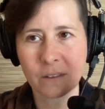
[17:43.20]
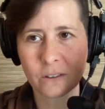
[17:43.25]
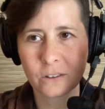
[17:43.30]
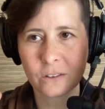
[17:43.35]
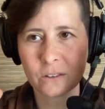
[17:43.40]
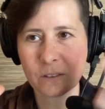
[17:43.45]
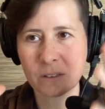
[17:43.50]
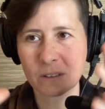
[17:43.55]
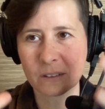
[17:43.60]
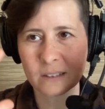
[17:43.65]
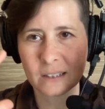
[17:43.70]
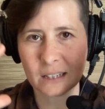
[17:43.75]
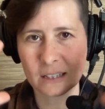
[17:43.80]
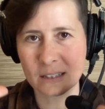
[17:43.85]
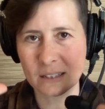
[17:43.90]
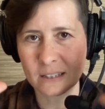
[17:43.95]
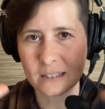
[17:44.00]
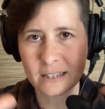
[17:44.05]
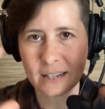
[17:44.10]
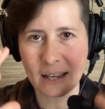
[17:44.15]
the earth is,
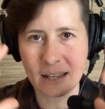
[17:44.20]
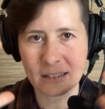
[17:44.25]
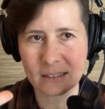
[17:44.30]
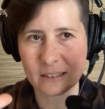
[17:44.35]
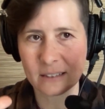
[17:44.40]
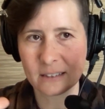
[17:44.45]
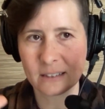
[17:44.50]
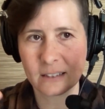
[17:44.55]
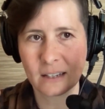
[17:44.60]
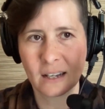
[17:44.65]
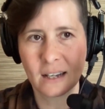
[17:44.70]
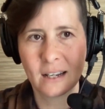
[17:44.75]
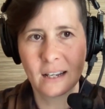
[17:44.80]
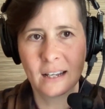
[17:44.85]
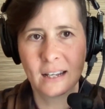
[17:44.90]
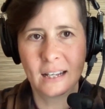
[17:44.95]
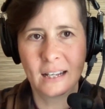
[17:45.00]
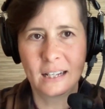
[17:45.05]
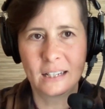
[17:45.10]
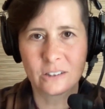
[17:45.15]
is dense,
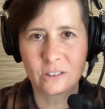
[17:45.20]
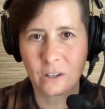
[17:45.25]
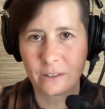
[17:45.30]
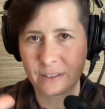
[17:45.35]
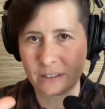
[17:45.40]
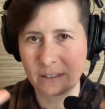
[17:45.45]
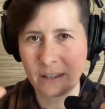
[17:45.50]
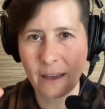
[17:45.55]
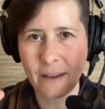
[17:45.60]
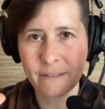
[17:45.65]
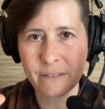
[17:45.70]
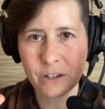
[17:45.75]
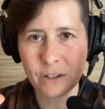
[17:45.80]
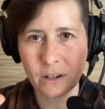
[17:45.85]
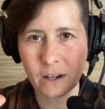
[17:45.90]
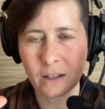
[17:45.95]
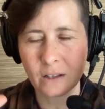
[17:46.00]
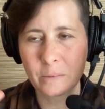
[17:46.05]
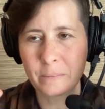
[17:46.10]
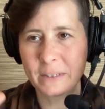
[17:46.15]
it's got these
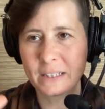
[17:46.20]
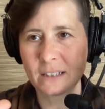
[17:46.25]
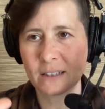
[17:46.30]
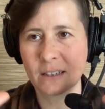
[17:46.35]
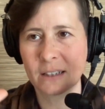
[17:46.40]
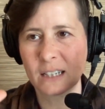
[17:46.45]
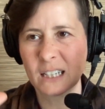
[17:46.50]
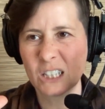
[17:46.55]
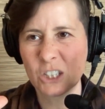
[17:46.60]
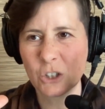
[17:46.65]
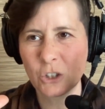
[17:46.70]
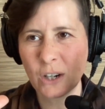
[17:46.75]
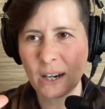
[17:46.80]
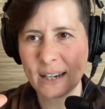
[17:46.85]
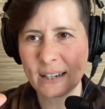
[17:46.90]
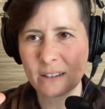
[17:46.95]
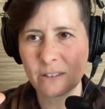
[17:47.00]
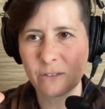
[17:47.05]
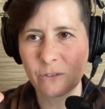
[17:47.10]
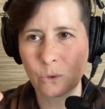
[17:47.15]
heavier elements in it, it's
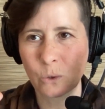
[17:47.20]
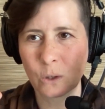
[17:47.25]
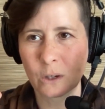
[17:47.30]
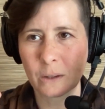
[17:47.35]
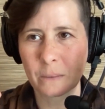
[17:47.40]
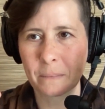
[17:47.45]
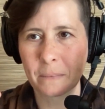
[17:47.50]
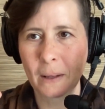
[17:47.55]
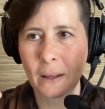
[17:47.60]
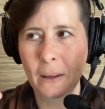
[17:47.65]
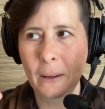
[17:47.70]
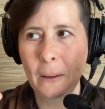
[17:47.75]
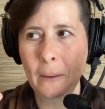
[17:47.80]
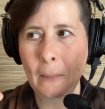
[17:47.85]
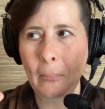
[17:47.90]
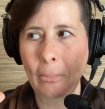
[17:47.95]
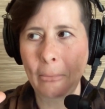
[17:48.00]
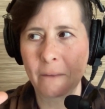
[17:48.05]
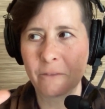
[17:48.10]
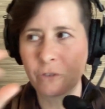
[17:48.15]
trying to form.
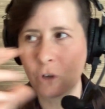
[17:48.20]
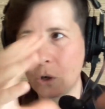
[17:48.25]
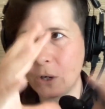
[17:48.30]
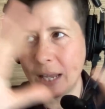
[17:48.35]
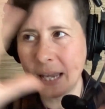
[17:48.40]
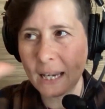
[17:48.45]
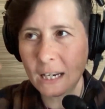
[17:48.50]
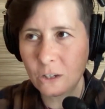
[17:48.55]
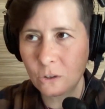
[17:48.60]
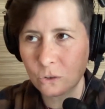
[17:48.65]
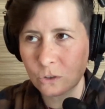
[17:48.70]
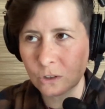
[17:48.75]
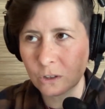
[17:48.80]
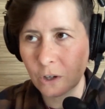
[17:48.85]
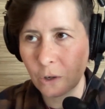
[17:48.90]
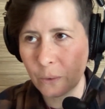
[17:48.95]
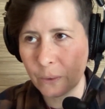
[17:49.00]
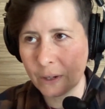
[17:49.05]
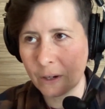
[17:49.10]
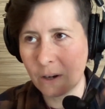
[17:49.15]
Volcanoes are
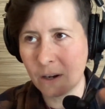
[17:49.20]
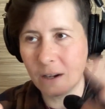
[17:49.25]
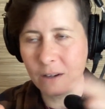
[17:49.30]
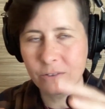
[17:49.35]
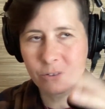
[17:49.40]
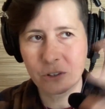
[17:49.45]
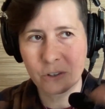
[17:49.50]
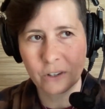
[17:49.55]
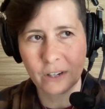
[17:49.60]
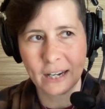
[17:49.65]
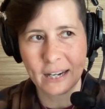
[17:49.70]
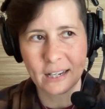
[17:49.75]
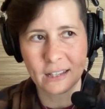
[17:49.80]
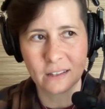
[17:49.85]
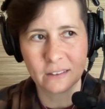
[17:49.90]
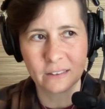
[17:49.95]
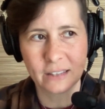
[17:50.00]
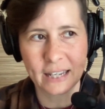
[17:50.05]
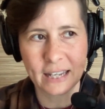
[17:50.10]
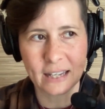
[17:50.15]
going off,
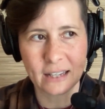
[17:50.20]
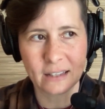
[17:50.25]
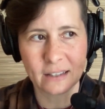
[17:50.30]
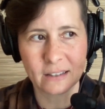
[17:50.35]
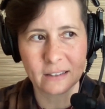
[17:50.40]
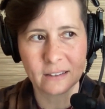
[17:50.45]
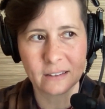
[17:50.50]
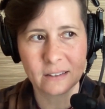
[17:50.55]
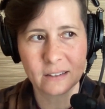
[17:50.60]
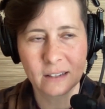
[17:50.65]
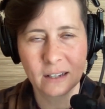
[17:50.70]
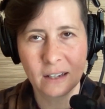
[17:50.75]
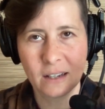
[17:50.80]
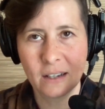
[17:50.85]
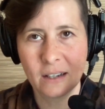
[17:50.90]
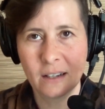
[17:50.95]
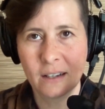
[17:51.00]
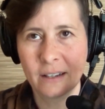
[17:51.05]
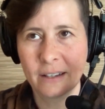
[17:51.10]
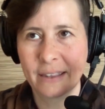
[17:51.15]
creating land
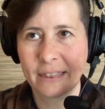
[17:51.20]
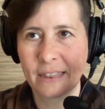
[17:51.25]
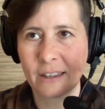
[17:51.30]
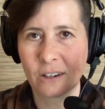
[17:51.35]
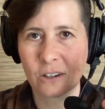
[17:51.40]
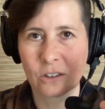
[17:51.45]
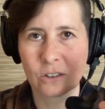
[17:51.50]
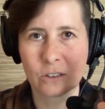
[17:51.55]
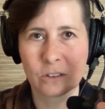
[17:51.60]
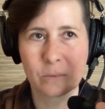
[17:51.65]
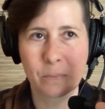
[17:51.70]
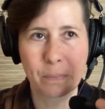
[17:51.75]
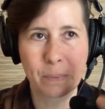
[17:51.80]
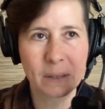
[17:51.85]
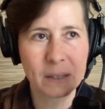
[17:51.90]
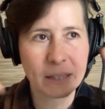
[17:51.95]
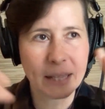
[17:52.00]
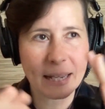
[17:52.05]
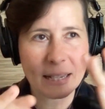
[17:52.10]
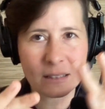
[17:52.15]
there's
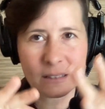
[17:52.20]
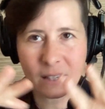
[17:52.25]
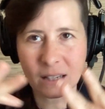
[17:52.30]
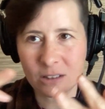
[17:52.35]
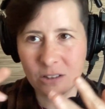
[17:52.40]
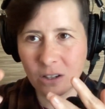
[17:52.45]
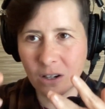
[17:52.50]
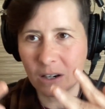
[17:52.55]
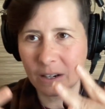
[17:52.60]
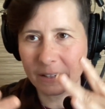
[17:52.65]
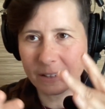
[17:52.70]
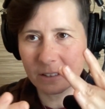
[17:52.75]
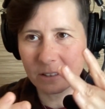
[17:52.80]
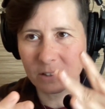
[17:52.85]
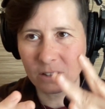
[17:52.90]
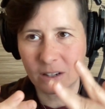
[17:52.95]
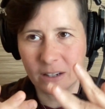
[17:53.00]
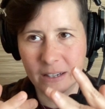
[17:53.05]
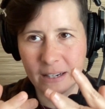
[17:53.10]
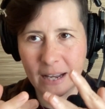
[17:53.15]
plate tectonics
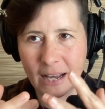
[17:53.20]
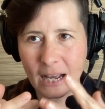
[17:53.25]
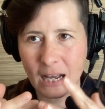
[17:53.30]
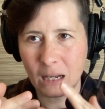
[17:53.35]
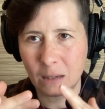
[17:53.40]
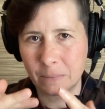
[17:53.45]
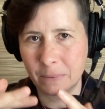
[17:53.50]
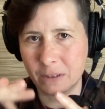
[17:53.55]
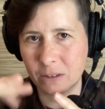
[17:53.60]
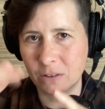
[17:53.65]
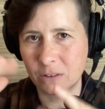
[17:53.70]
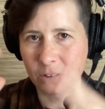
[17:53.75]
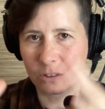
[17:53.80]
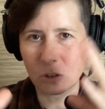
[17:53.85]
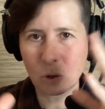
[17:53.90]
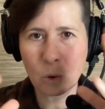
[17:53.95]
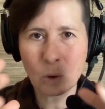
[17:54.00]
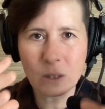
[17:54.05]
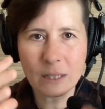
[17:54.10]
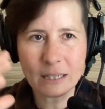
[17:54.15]
starting to happen.
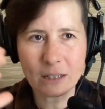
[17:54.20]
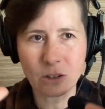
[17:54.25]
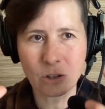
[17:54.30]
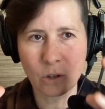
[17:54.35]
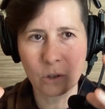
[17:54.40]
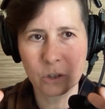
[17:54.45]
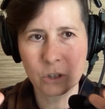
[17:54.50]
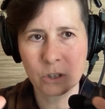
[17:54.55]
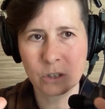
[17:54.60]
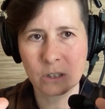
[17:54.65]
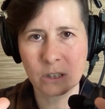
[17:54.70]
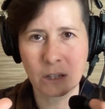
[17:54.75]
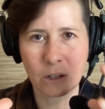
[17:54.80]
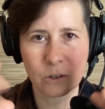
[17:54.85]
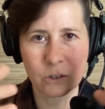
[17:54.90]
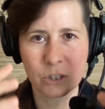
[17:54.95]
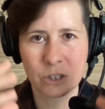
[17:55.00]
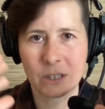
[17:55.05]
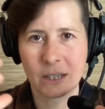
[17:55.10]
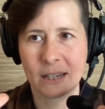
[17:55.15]
There's whole like no-
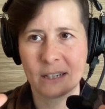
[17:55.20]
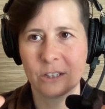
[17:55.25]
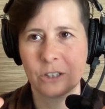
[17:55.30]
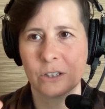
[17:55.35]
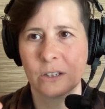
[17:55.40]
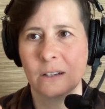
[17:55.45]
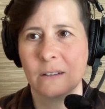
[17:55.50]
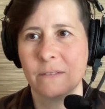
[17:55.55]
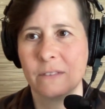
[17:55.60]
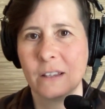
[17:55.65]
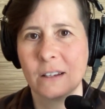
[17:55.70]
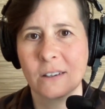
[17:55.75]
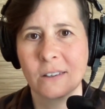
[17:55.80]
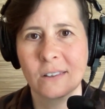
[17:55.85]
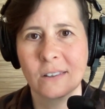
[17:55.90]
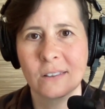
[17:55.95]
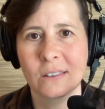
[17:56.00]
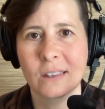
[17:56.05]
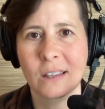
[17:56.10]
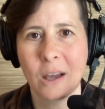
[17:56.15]
negotiation of the
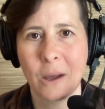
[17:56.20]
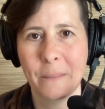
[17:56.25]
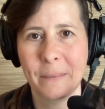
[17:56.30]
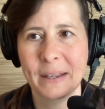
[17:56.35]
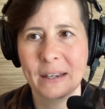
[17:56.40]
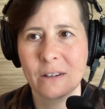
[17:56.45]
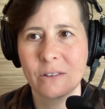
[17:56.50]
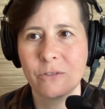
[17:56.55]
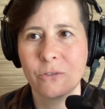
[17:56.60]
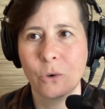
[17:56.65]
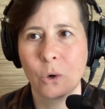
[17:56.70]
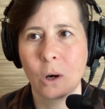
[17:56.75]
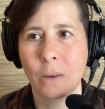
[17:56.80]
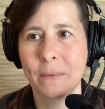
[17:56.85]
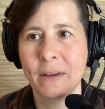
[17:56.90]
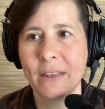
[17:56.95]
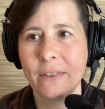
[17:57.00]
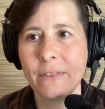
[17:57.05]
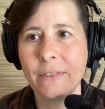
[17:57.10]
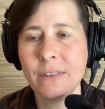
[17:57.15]
earth coming into
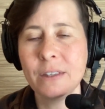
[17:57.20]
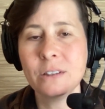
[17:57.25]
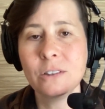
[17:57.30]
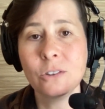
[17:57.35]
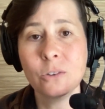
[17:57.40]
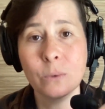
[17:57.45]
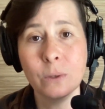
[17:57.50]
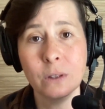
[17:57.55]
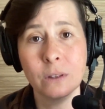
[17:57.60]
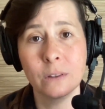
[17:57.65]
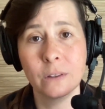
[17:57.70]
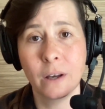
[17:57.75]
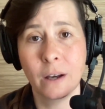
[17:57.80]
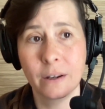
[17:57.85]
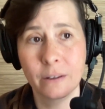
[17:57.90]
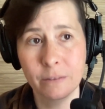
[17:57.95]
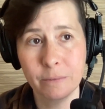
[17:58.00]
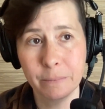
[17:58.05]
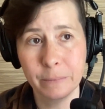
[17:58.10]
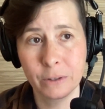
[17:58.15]
form, and this is when a
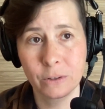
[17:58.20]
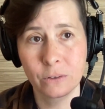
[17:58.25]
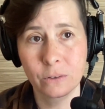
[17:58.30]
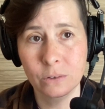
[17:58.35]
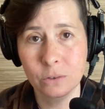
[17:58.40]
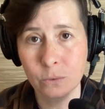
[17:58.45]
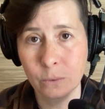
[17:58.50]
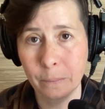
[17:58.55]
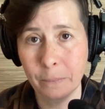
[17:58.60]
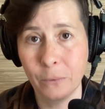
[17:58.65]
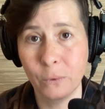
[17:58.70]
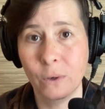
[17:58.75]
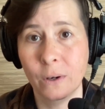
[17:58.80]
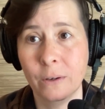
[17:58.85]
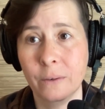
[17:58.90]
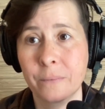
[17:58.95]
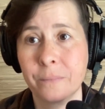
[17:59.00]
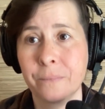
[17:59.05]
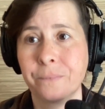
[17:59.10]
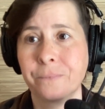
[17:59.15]
lot of minerals were
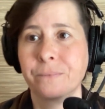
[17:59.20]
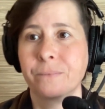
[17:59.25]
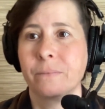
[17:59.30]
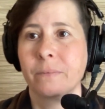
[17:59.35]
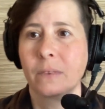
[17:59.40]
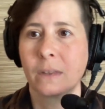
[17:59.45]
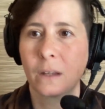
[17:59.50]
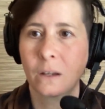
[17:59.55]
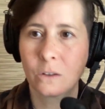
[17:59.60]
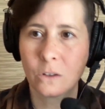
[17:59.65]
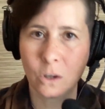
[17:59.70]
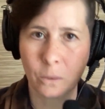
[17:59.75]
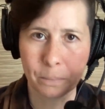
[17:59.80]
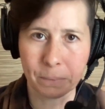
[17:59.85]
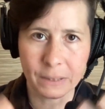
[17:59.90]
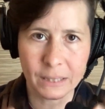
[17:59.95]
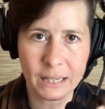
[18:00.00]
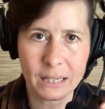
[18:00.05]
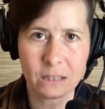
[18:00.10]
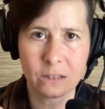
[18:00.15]
born. You know,
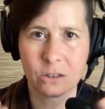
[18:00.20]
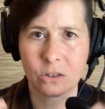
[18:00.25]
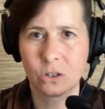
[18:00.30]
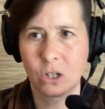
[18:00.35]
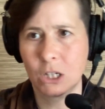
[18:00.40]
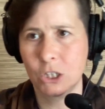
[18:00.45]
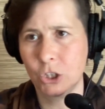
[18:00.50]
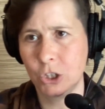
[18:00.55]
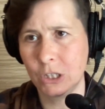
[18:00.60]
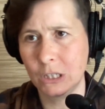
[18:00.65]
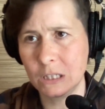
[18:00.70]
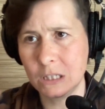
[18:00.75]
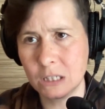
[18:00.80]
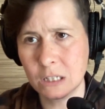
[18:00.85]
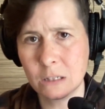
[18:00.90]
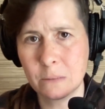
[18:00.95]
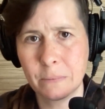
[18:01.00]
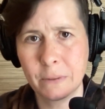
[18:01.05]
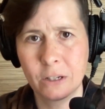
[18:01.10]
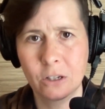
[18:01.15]
plates crushing,
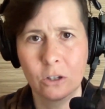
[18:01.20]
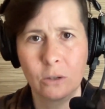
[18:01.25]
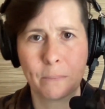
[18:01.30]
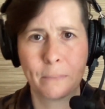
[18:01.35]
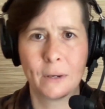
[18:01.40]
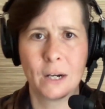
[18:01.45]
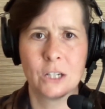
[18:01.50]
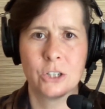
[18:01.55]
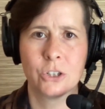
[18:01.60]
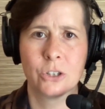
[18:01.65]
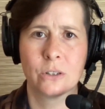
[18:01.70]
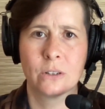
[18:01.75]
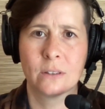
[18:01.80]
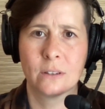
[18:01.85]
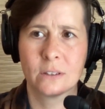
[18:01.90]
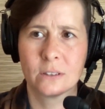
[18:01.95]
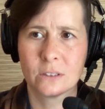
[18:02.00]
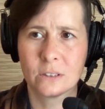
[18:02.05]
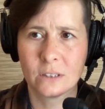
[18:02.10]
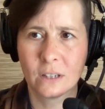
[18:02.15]
deep inner pressure.
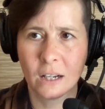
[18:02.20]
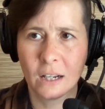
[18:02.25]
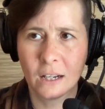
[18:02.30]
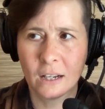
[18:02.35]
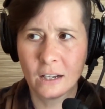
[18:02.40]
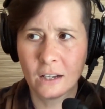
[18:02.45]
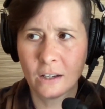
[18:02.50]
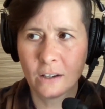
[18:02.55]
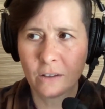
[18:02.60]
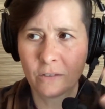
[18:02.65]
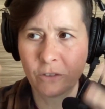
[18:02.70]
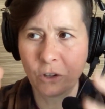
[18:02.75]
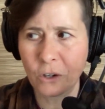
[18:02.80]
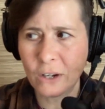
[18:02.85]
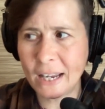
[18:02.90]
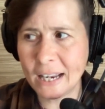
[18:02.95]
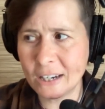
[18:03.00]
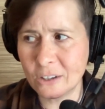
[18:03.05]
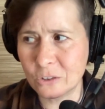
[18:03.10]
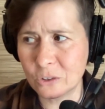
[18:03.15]
There's
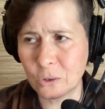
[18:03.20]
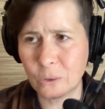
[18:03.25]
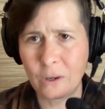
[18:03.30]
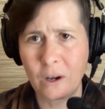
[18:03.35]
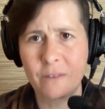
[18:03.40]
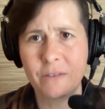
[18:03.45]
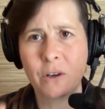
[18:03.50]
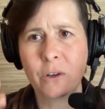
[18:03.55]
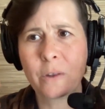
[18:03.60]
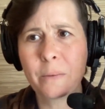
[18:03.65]
volcanoes going off.